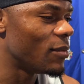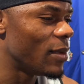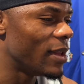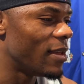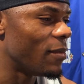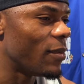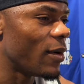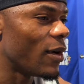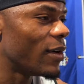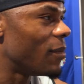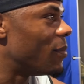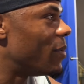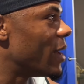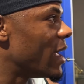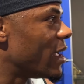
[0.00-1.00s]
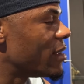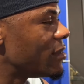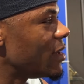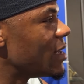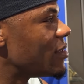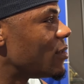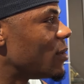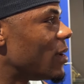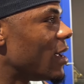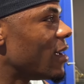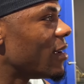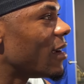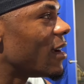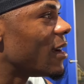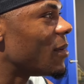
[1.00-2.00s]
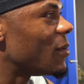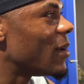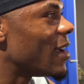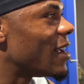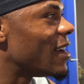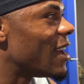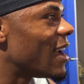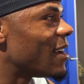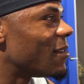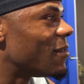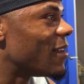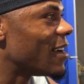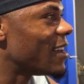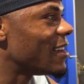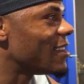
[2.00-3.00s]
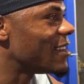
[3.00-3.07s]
meet all the players yesterday. We had a lot of fun.